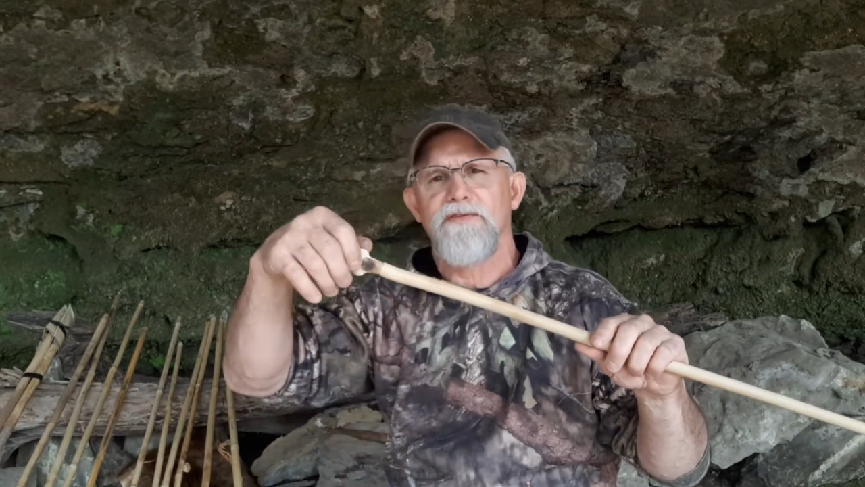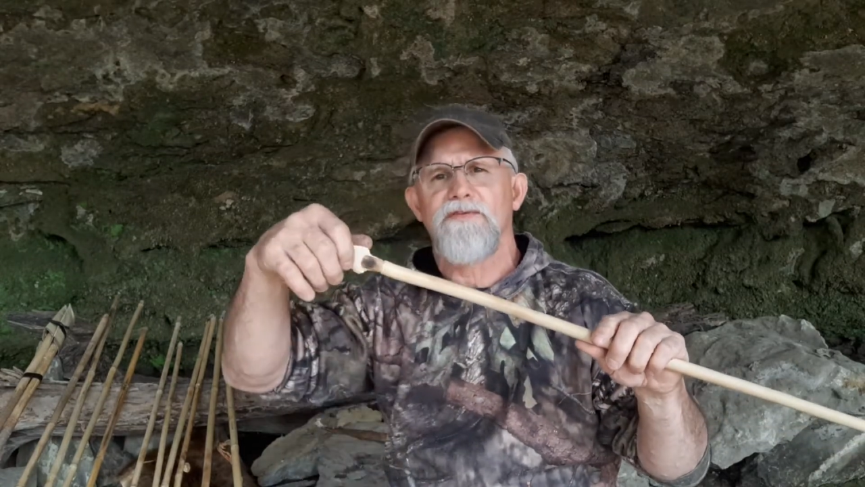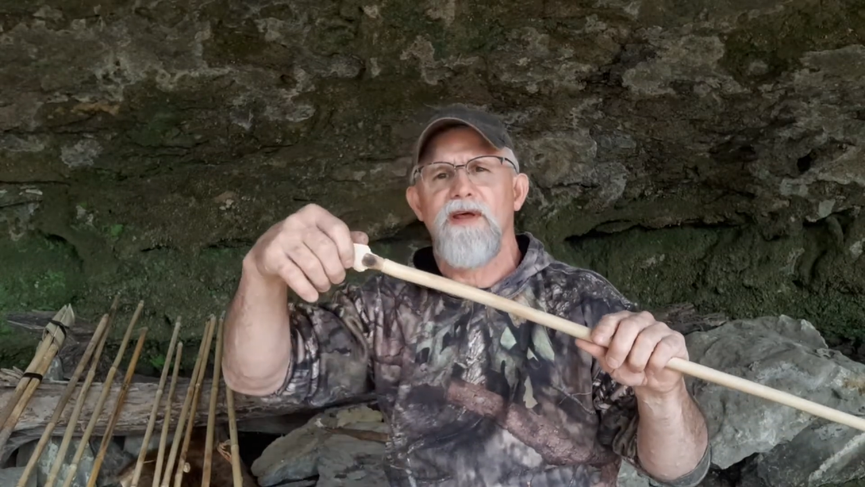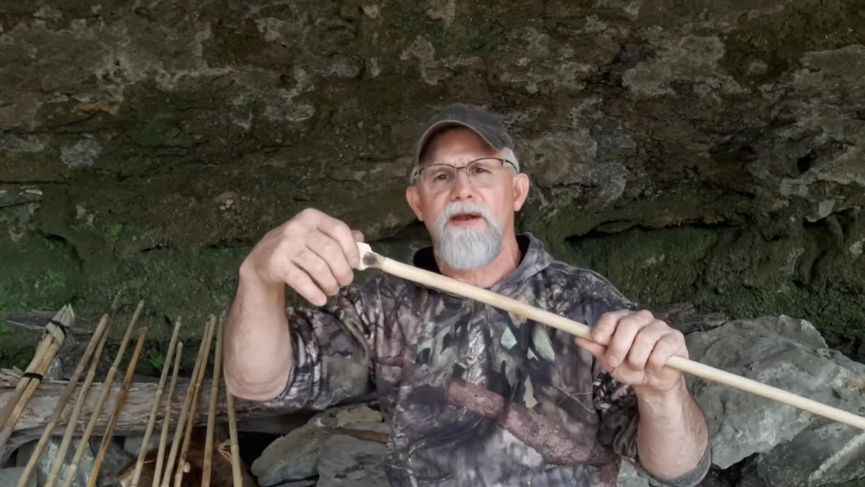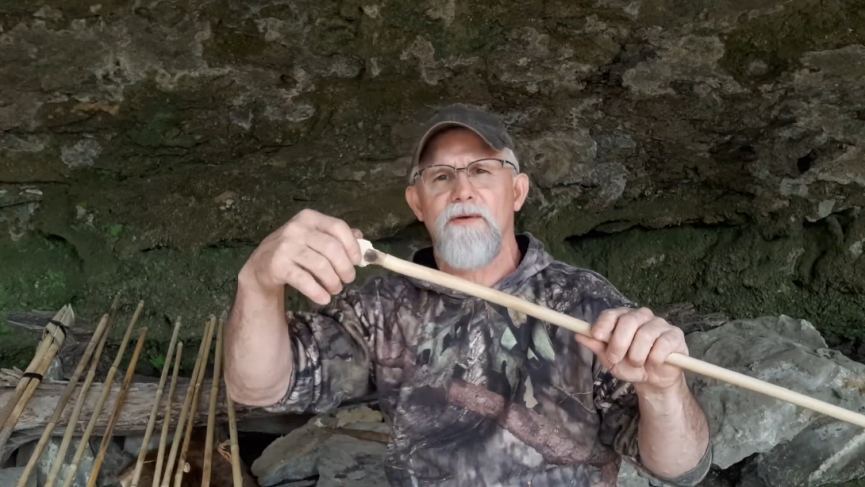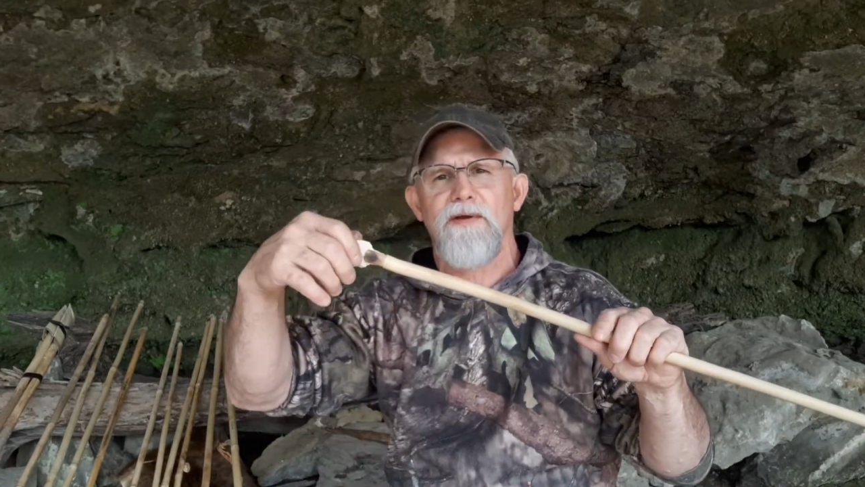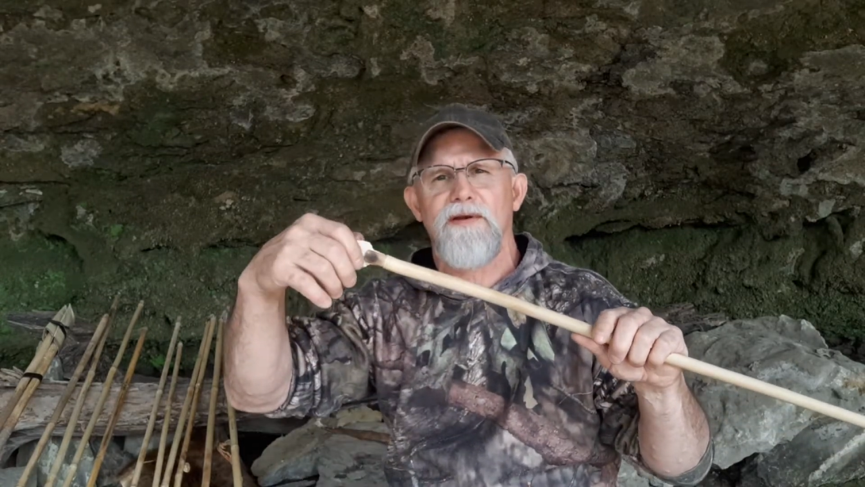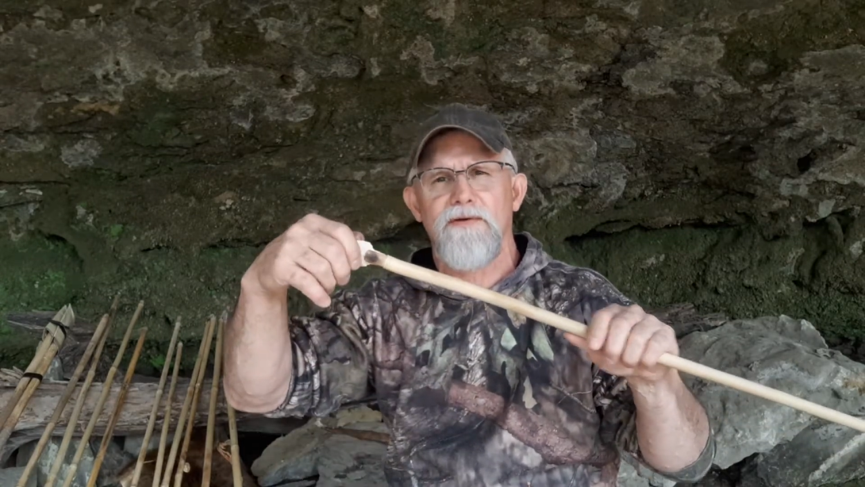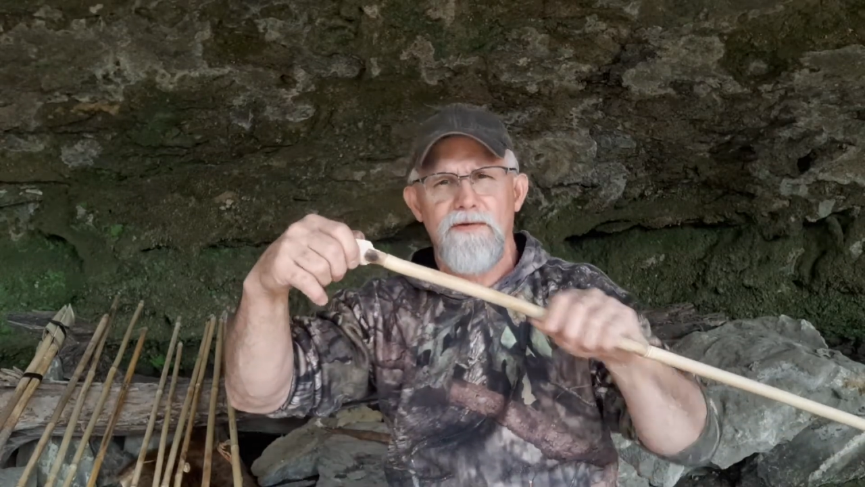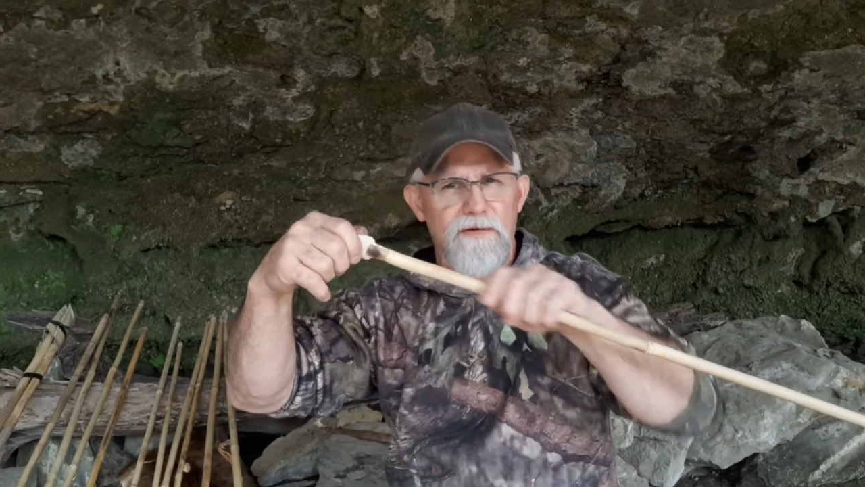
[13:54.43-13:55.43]
is not only
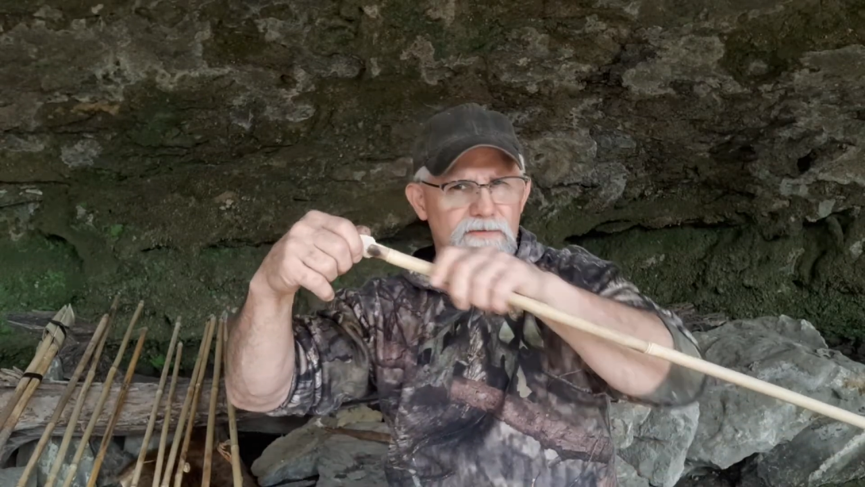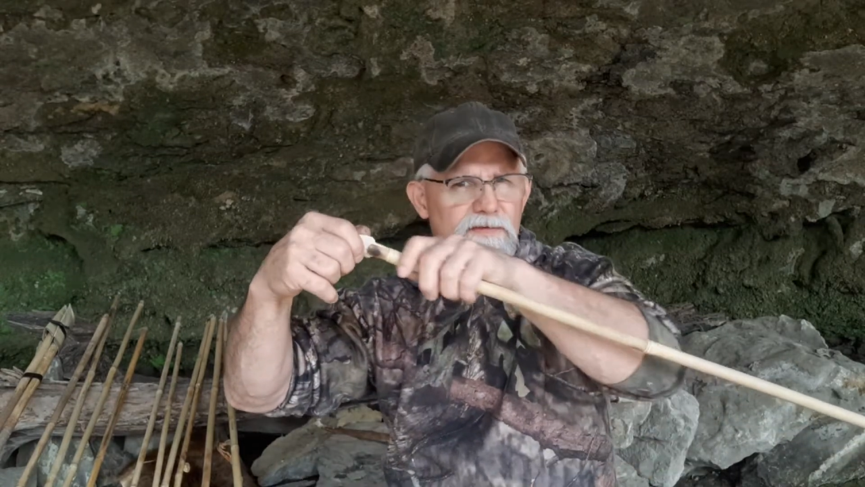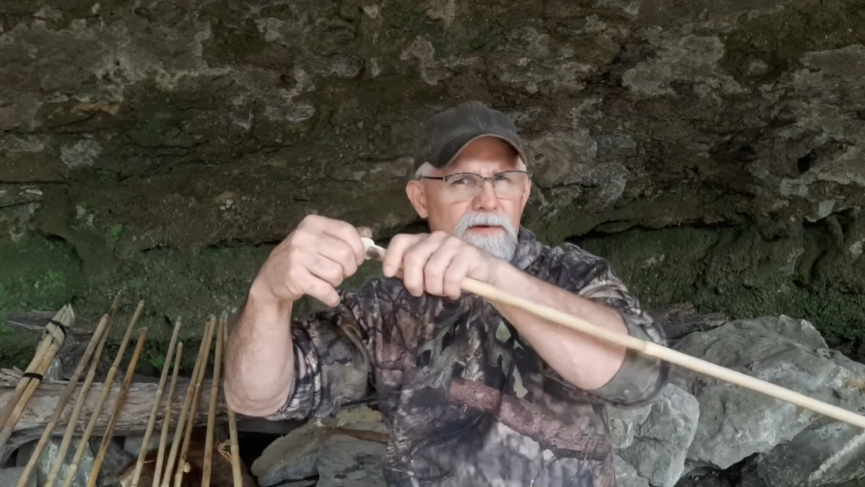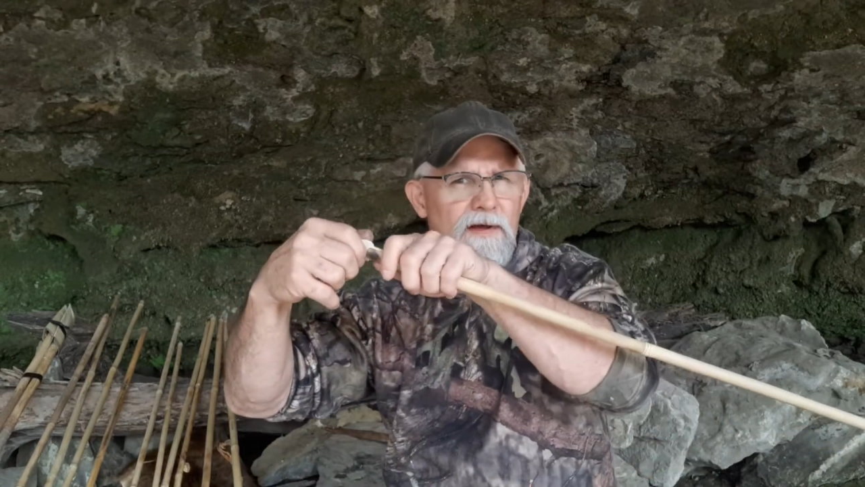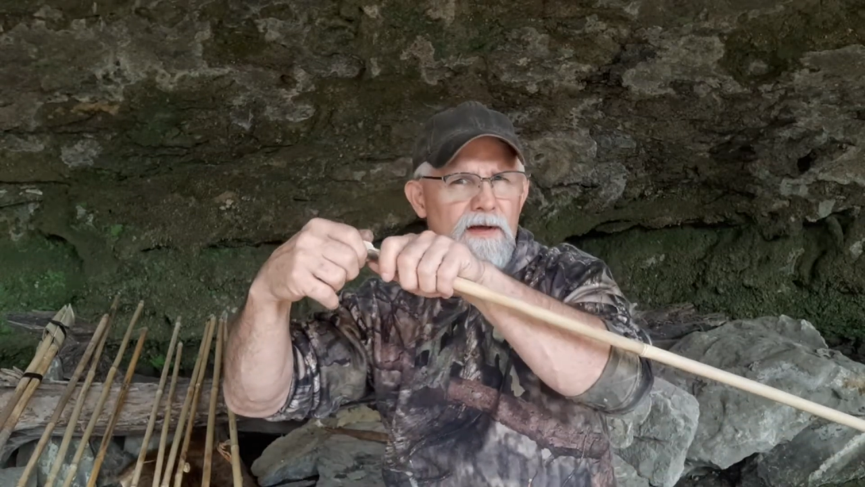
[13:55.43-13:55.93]
does